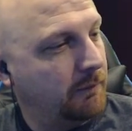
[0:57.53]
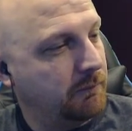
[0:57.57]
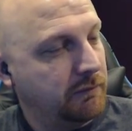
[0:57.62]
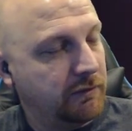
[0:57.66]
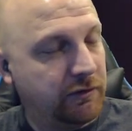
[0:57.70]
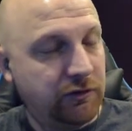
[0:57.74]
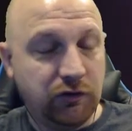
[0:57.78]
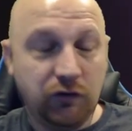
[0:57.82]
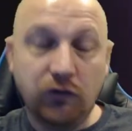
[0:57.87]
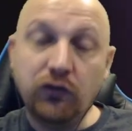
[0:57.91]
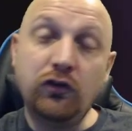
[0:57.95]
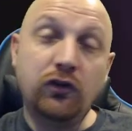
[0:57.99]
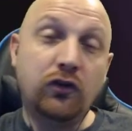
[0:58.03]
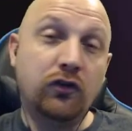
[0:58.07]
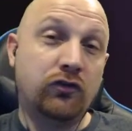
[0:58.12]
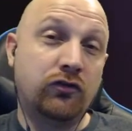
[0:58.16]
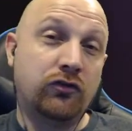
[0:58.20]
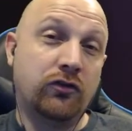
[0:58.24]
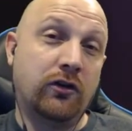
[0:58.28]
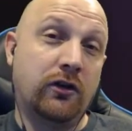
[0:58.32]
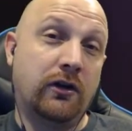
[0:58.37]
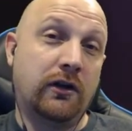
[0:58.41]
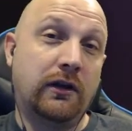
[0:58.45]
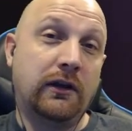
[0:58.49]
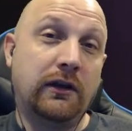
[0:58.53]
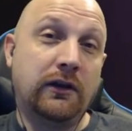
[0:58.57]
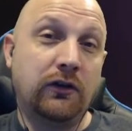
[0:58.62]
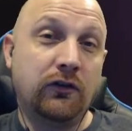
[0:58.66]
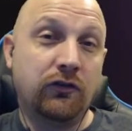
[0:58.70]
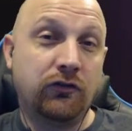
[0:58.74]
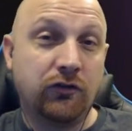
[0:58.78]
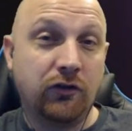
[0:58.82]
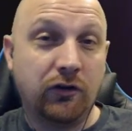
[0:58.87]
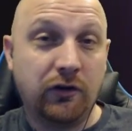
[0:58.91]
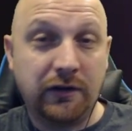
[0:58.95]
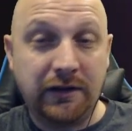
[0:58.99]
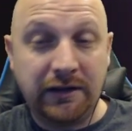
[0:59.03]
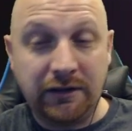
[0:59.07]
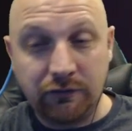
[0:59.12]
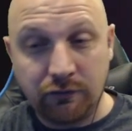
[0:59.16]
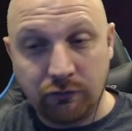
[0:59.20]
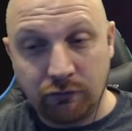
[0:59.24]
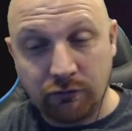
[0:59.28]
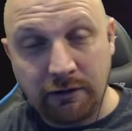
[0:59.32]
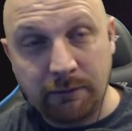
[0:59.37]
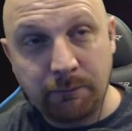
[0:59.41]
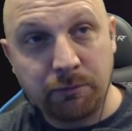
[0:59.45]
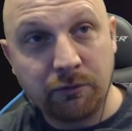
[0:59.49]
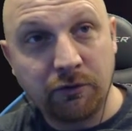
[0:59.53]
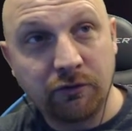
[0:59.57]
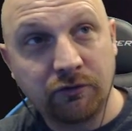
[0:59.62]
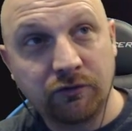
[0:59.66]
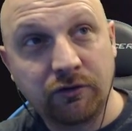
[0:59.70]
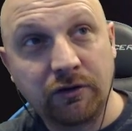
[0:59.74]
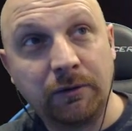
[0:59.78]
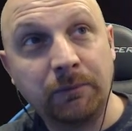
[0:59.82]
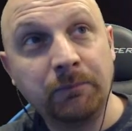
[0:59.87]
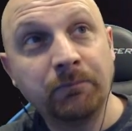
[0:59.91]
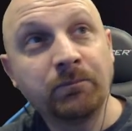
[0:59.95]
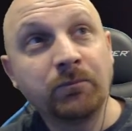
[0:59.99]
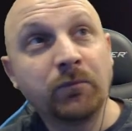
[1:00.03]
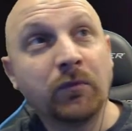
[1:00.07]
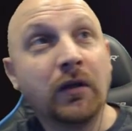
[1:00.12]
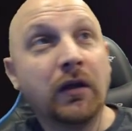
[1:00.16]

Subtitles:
you should. He's a great person.